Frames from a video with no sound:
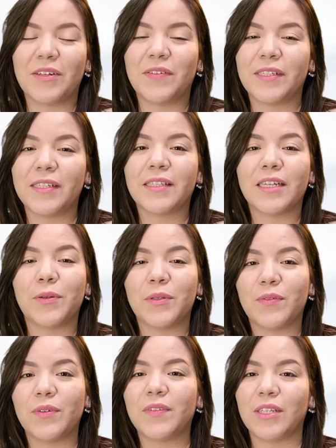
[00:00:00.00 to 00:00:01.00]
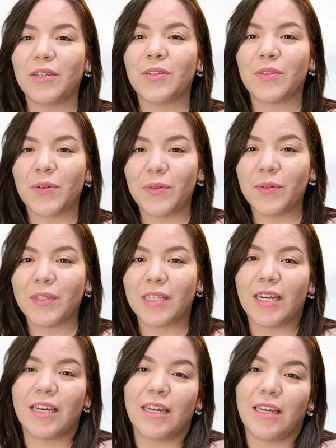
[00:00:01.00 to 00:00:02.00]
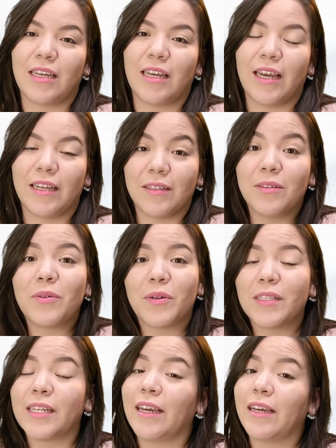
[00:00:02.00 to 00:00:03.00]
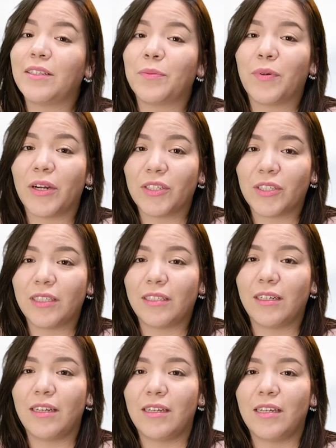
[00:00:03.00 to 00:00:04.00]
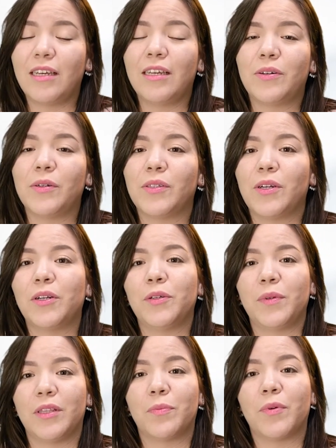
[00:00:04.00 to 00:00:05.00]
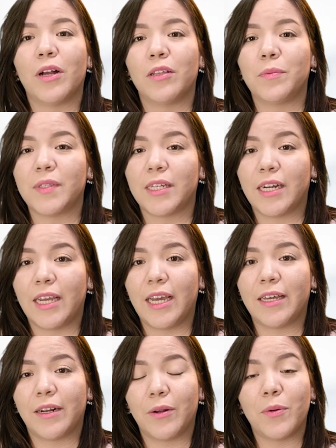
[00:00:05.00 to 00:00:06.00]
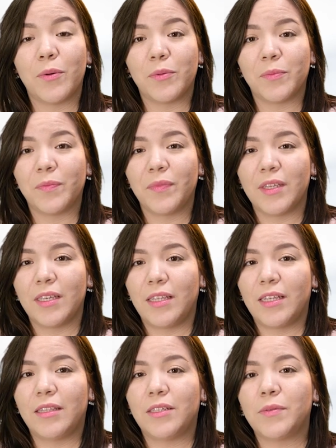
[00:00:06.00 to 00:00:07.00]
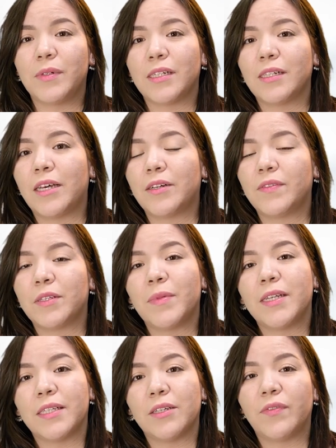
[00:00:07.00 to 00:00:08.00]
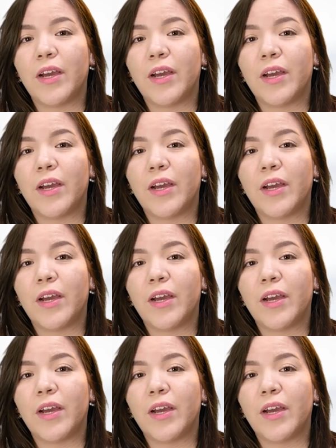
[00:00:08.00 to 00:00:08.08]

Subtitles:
Ever since I was 15 years old, I noticed I had depression. It all started with the problems that I had at home, that there was a lot of domestic